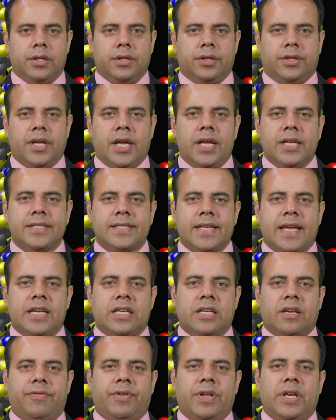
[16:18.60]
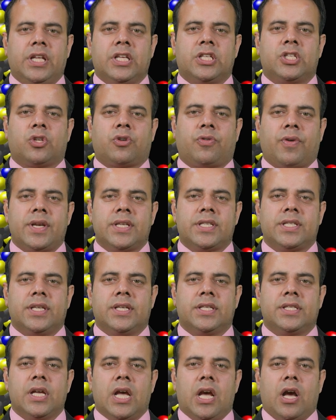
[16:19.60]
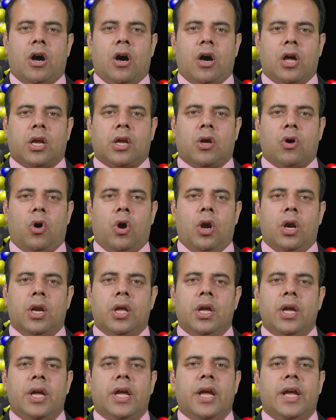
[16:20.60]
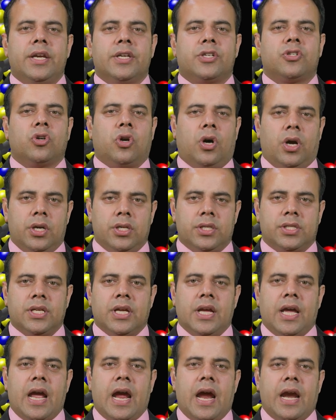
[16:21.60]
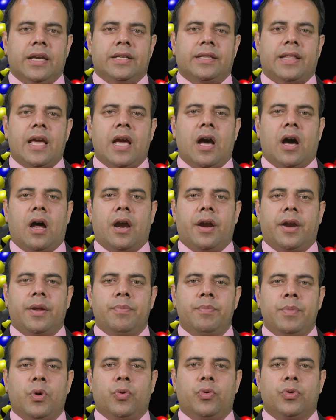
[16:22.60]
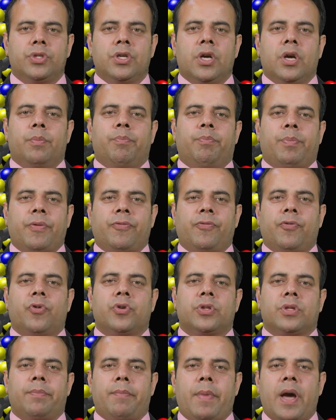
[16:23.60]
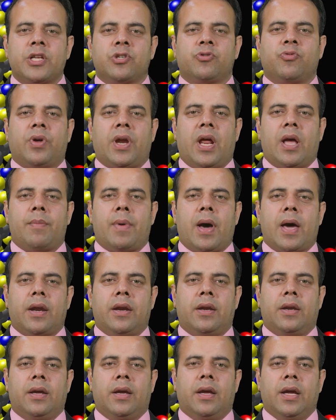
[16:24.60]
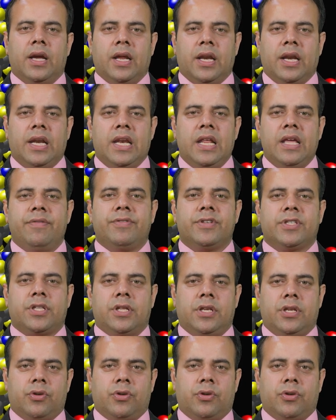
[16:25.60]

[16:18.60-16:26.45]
These intervening sequences are called introns and they are removed before the mature mRNA leaves the